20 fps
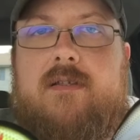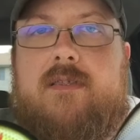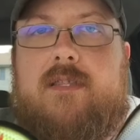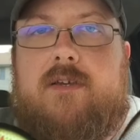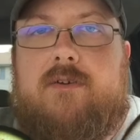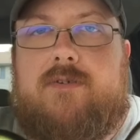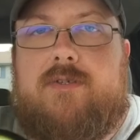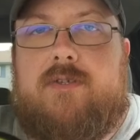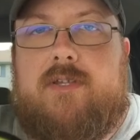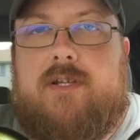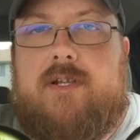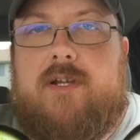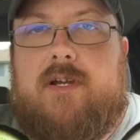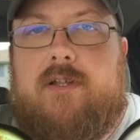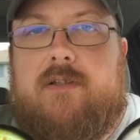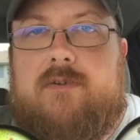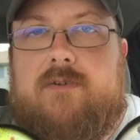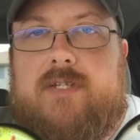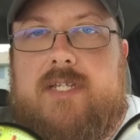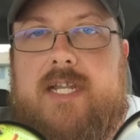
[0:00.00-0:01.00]
Those are the
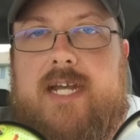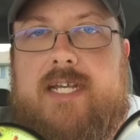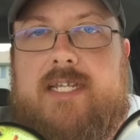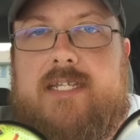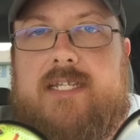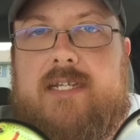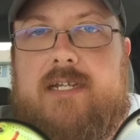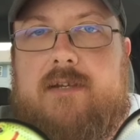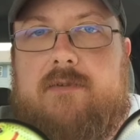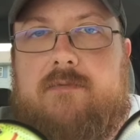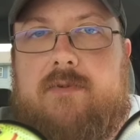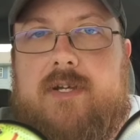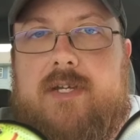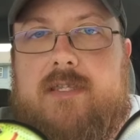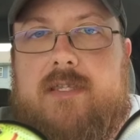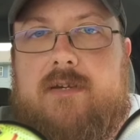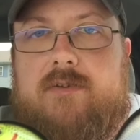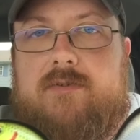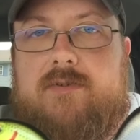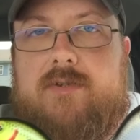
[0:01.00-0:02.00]
colors that I stick
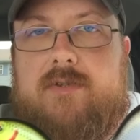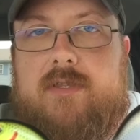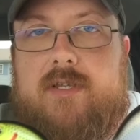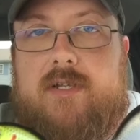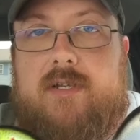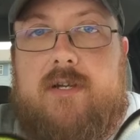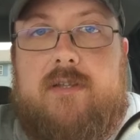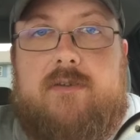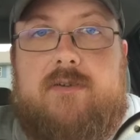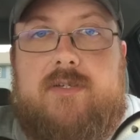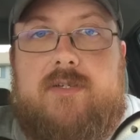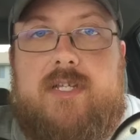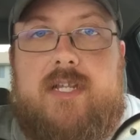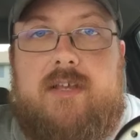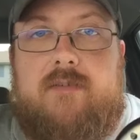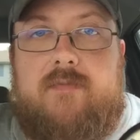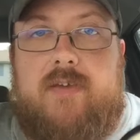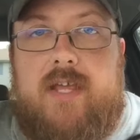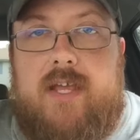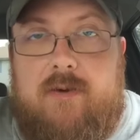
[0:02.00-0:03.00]
with. Those are the colors that
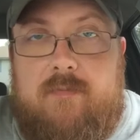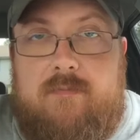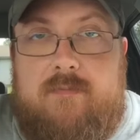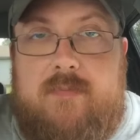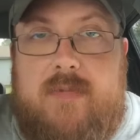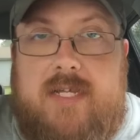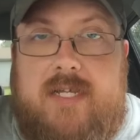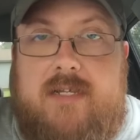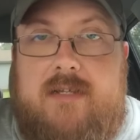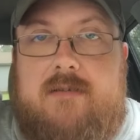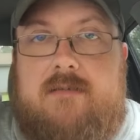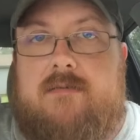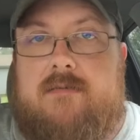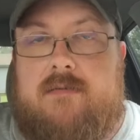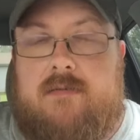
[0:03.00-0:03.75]
have helped me.